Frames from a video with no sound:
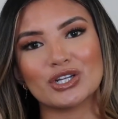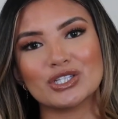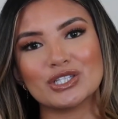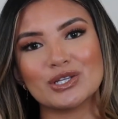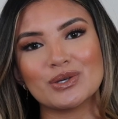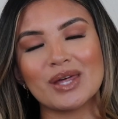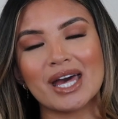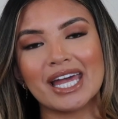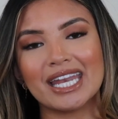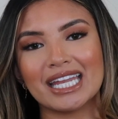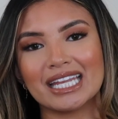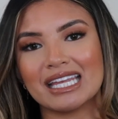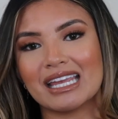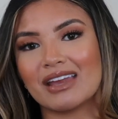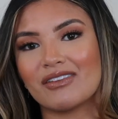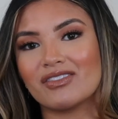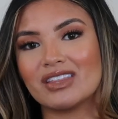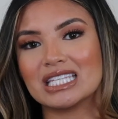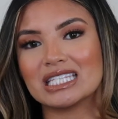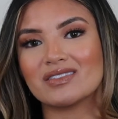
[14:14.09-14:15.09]
to do that and
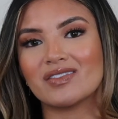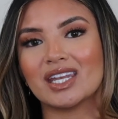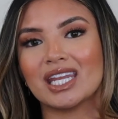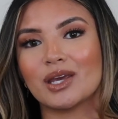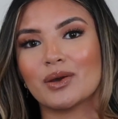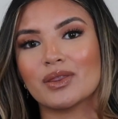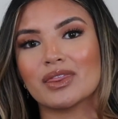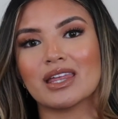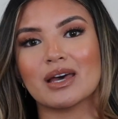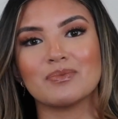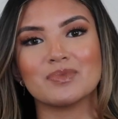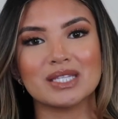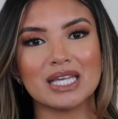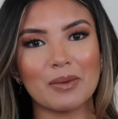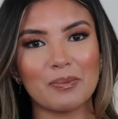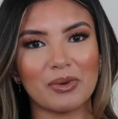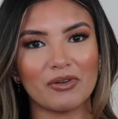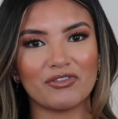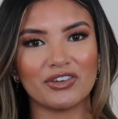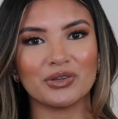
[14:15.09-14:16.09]
give this video a thumbs
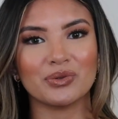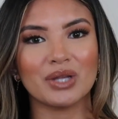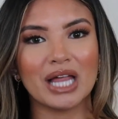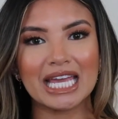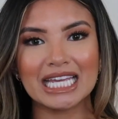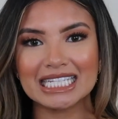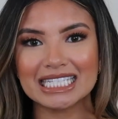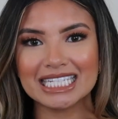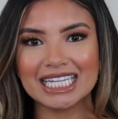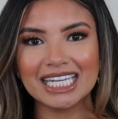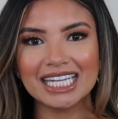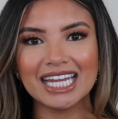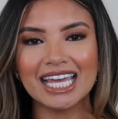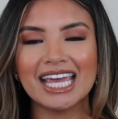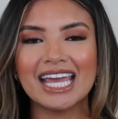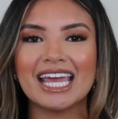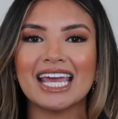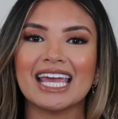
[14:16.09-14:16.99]
up if you liked it.